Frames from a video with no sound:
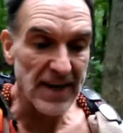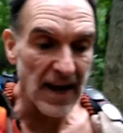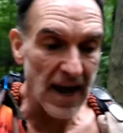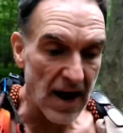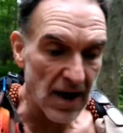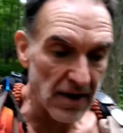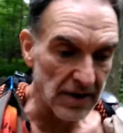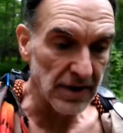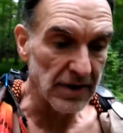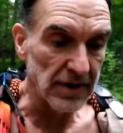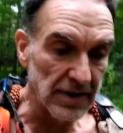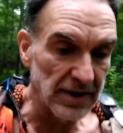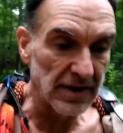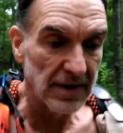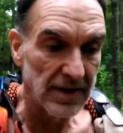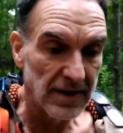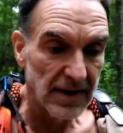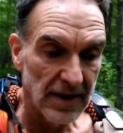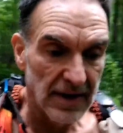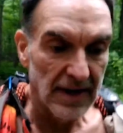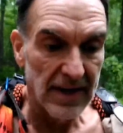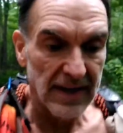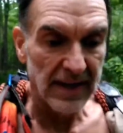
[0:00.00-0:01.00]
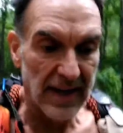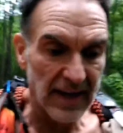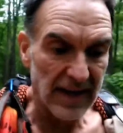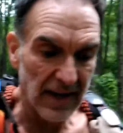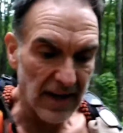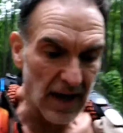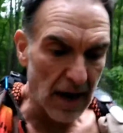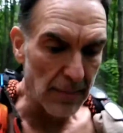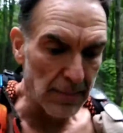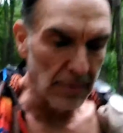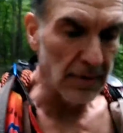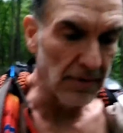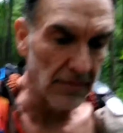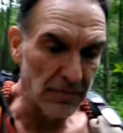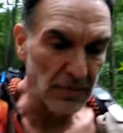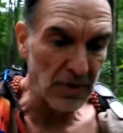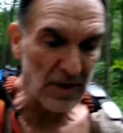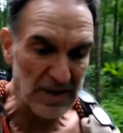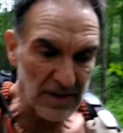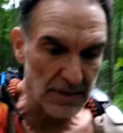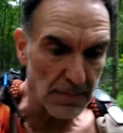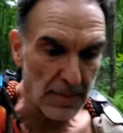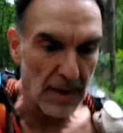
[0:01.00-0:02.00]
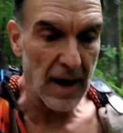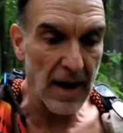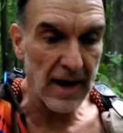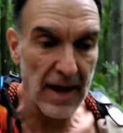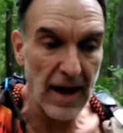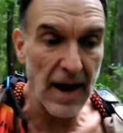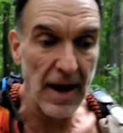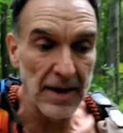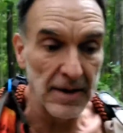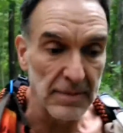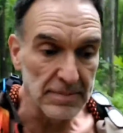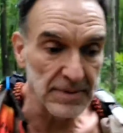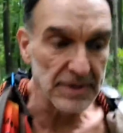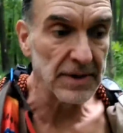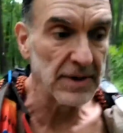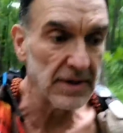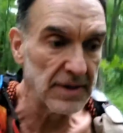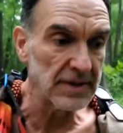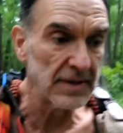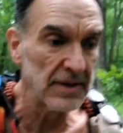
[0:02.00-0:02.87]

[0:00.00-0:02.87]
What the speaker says: town and get a couple of resupply items.